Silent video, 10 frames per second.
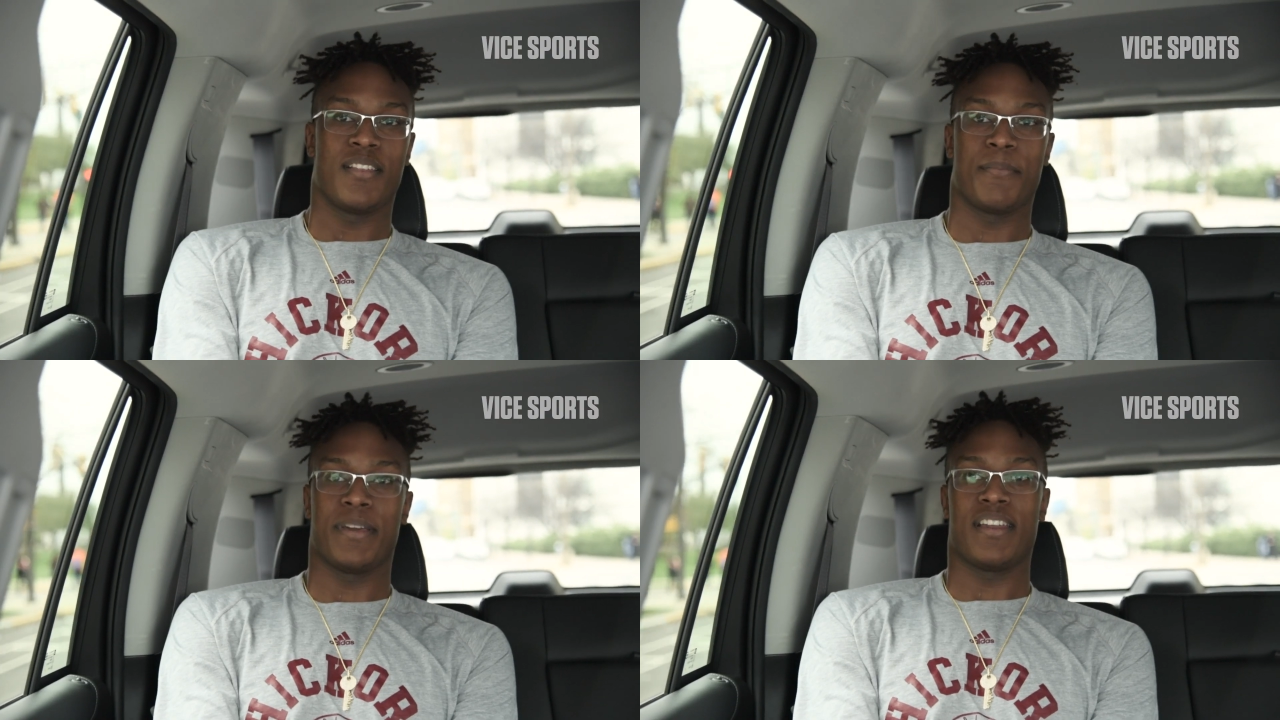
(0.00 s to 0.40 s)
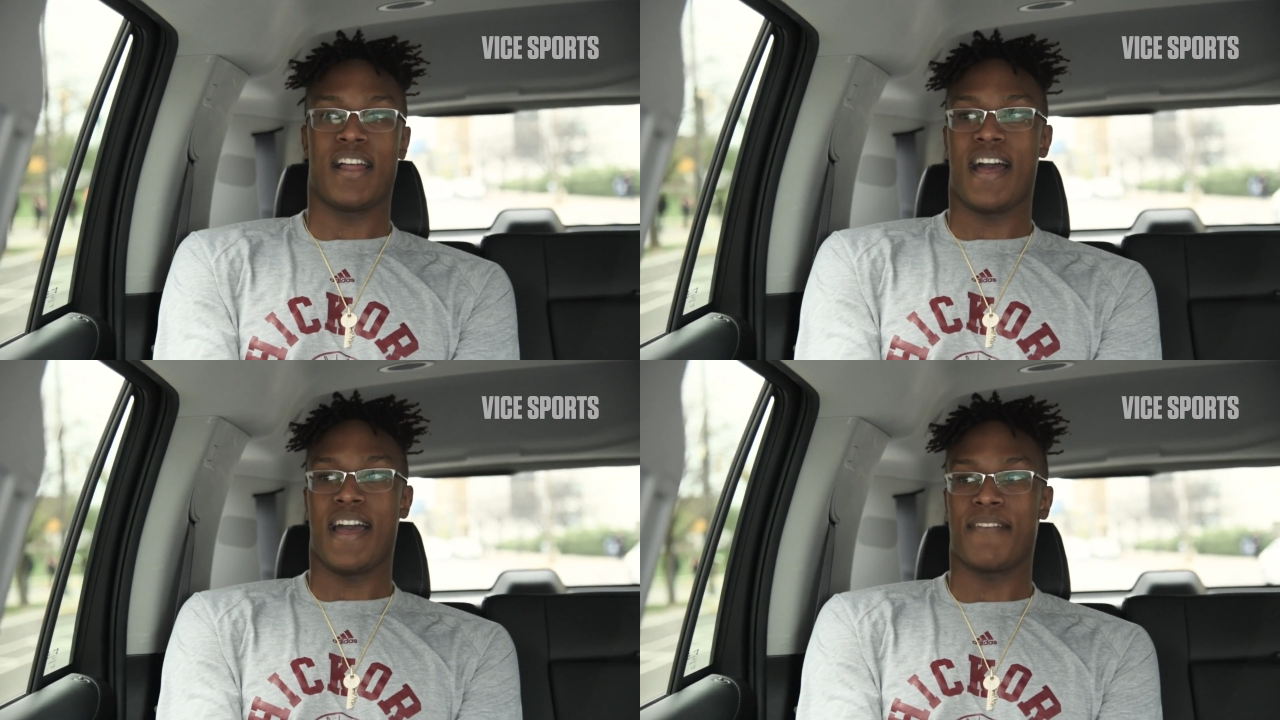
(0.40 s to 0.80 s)
I mean,
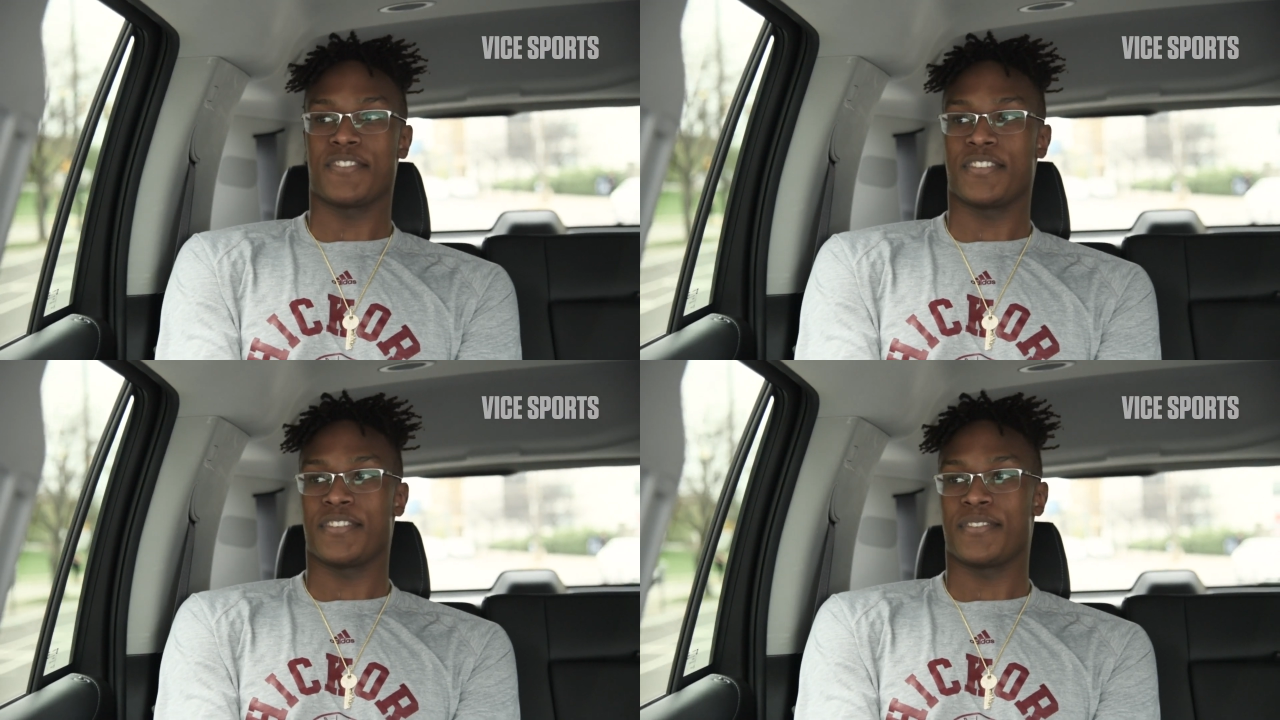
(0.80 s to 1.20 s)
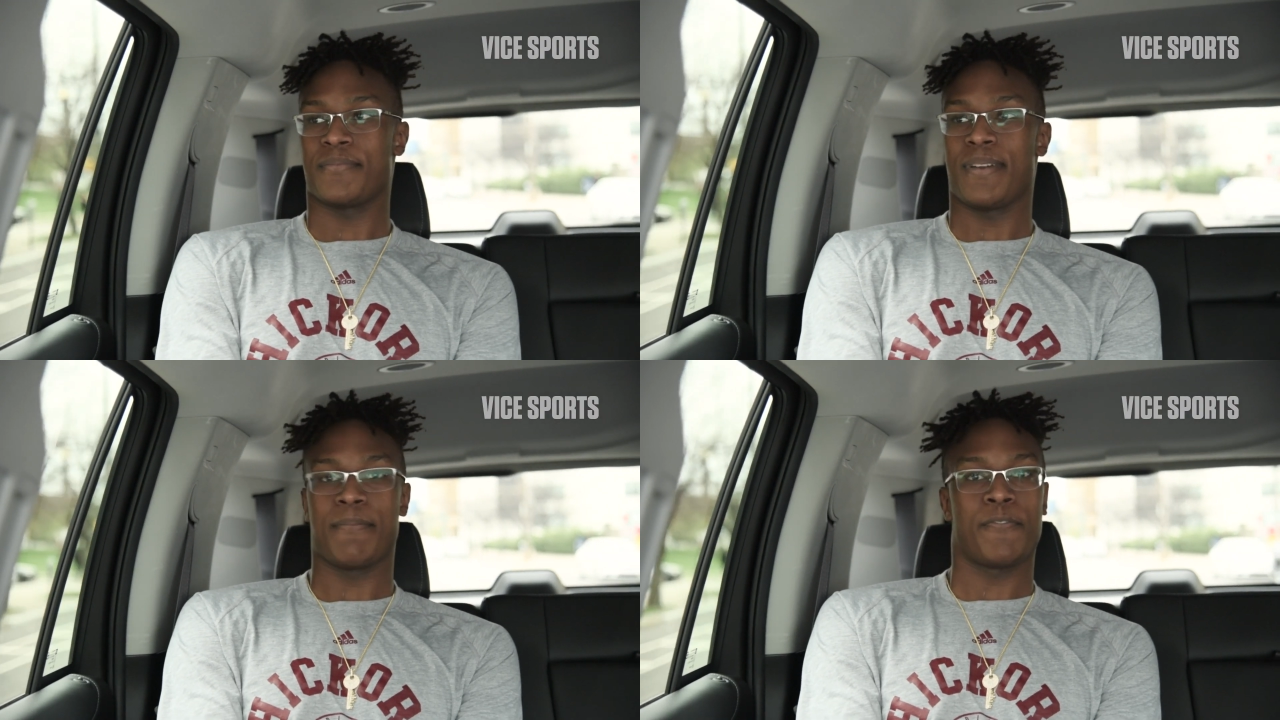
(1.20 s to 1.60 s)
I have to,
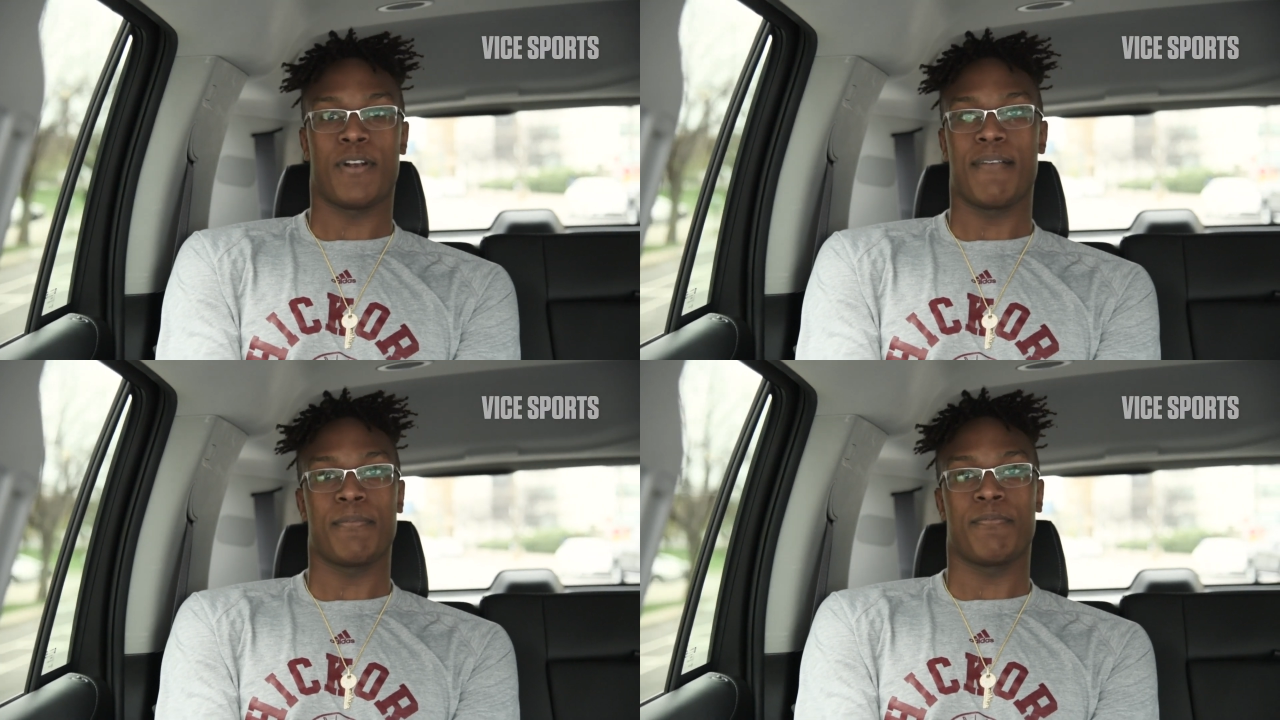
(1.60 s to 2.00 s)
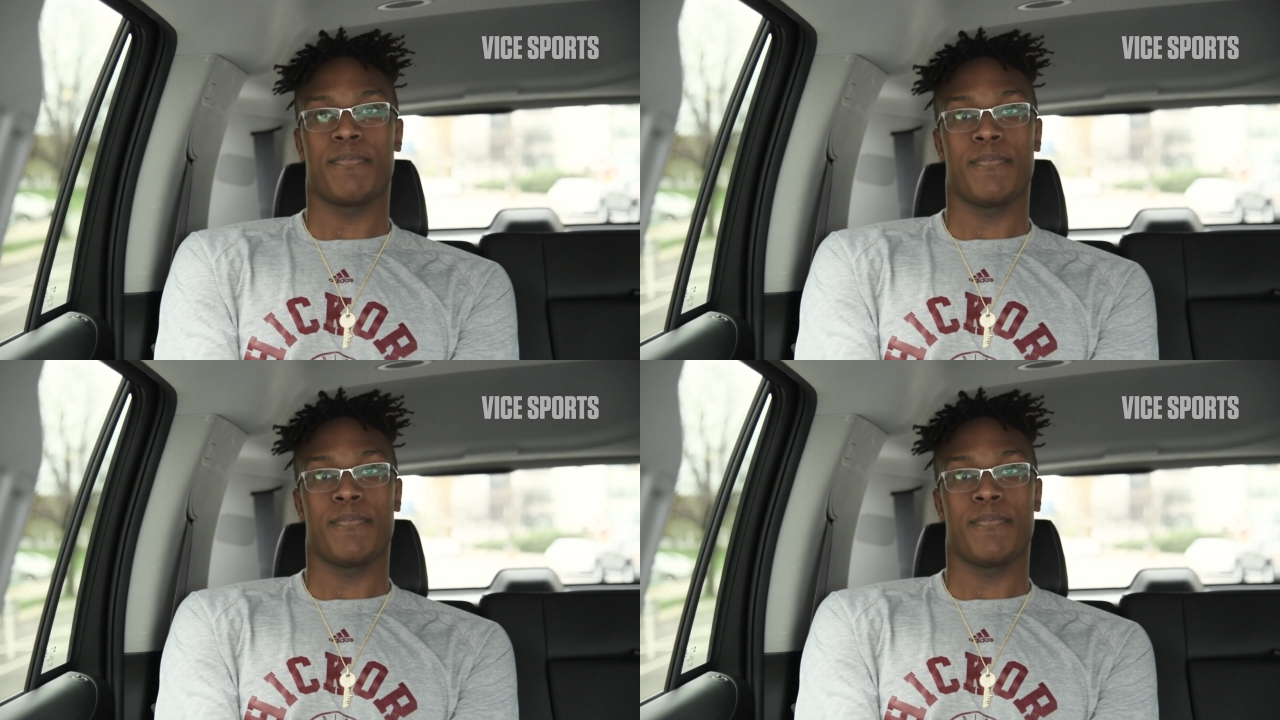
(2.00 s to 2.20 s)
before every